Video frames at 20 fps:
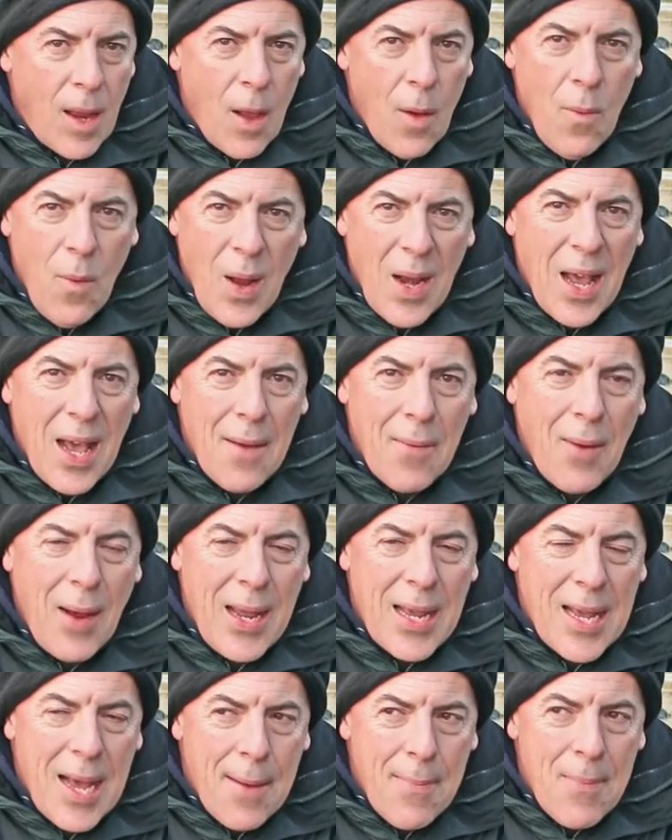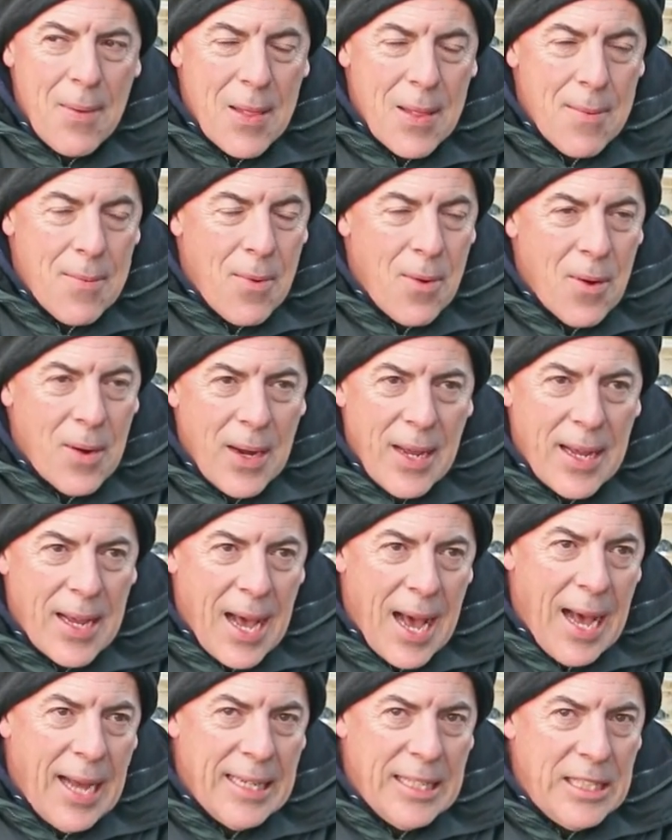When I wake up in the morning,
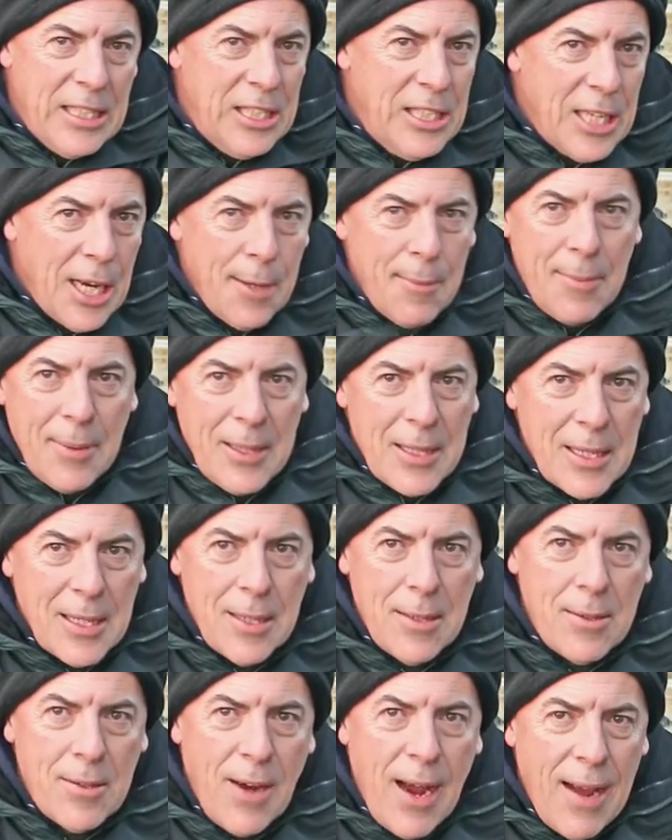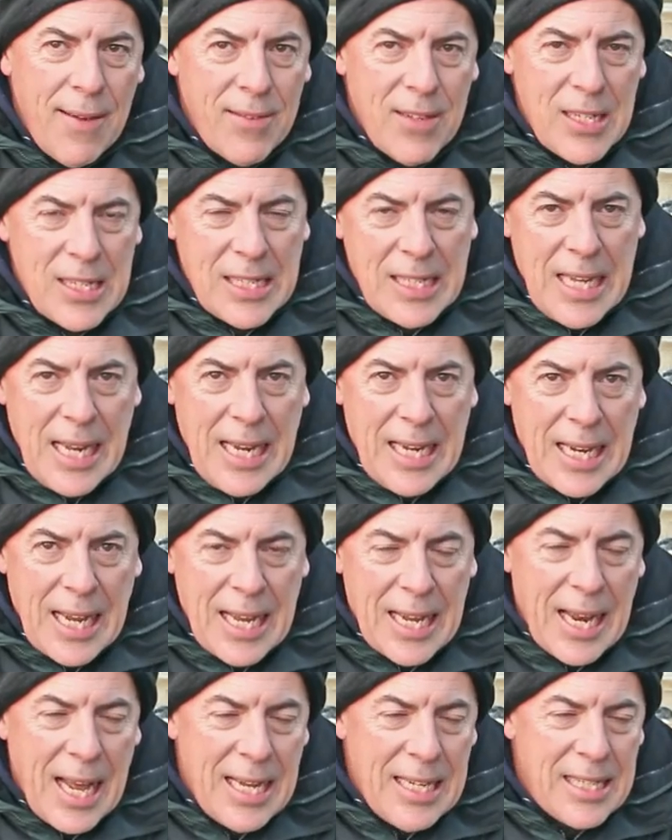I jump into the driver's seat
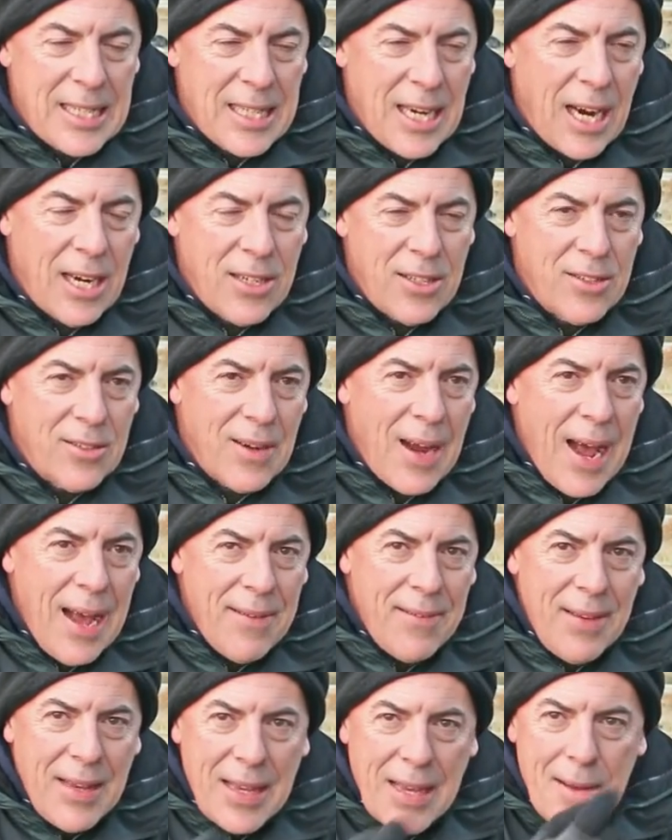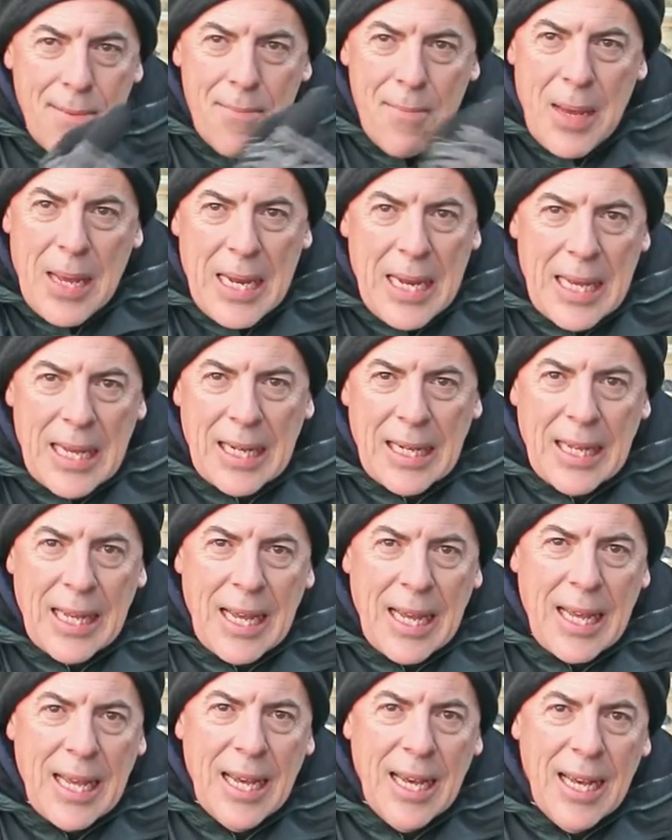and I start driving
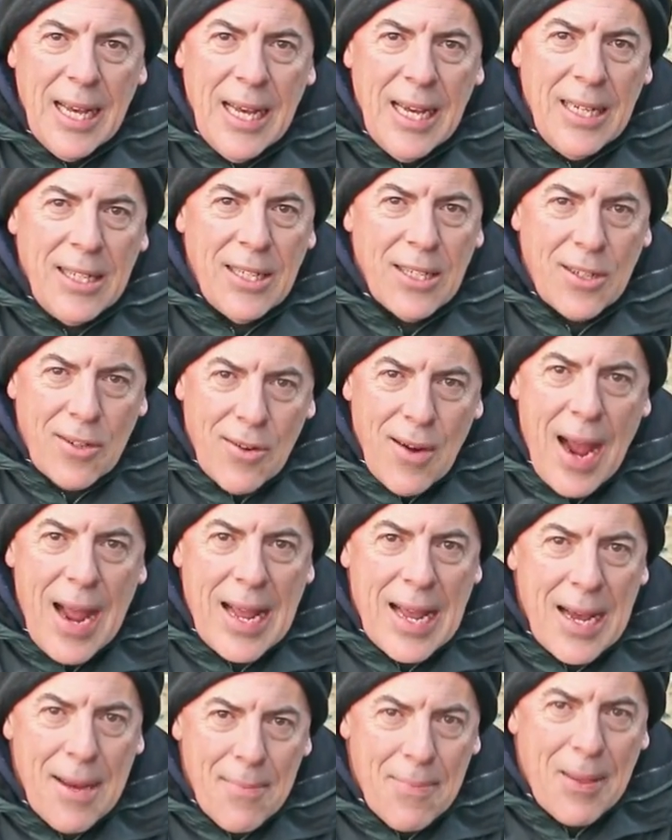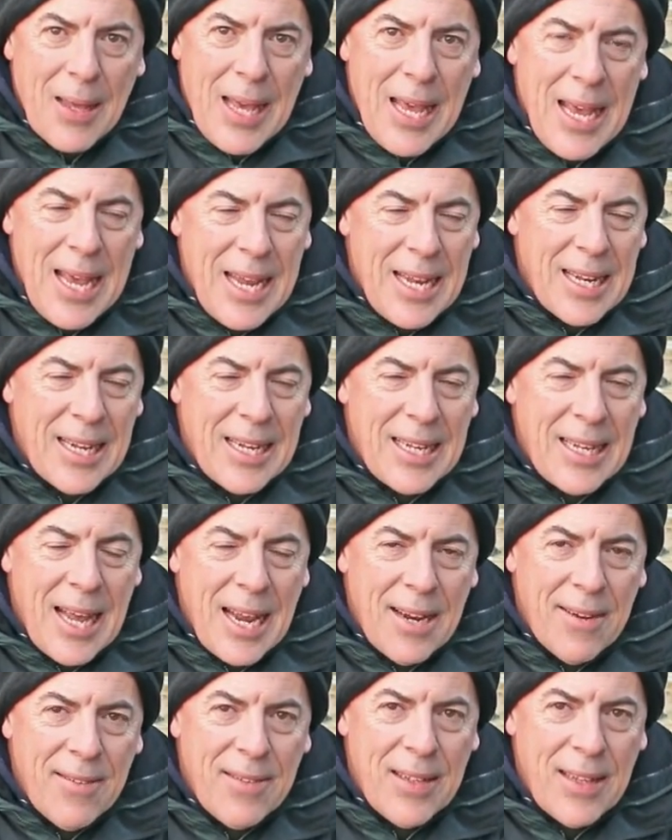immediately to crank up the heat and get
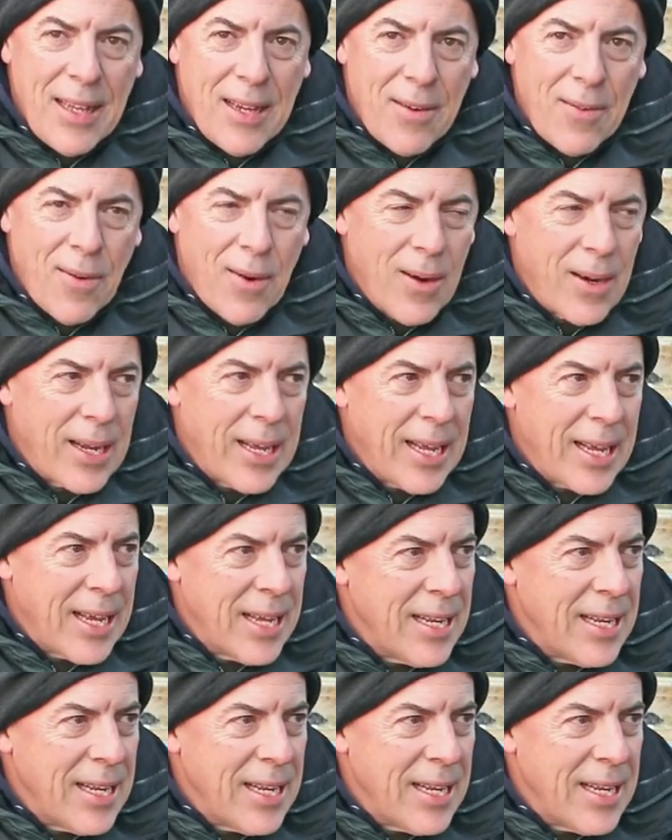everything working.